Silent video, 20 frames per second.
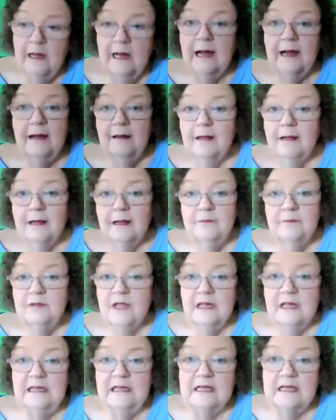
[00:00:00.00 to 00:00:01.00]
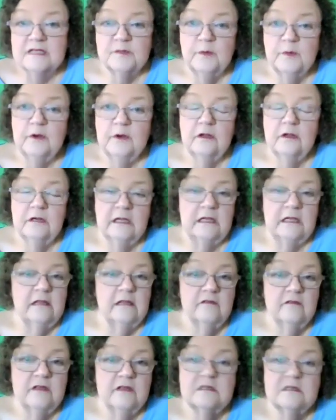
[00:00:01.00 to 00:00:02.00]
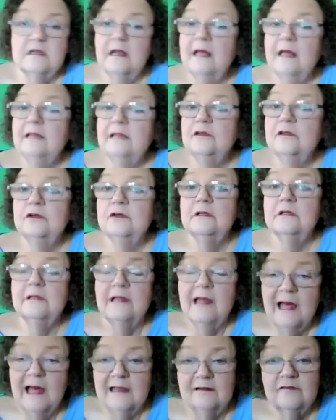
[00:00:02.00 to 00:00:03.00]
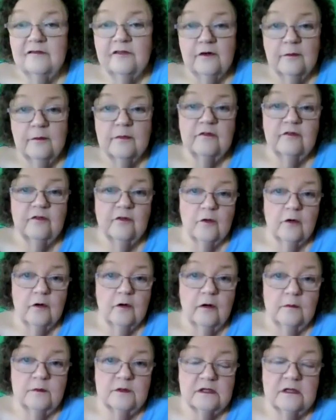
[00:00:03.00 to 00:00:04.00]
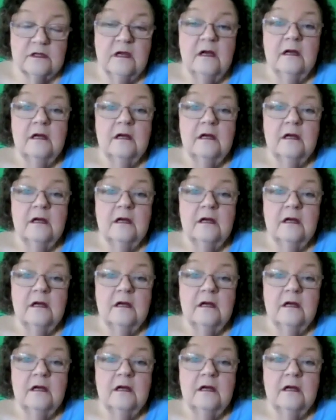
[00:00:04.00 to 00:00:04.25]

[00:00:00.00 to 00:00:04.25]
I'm not an expert on any of this, and I learned a lot from the forums.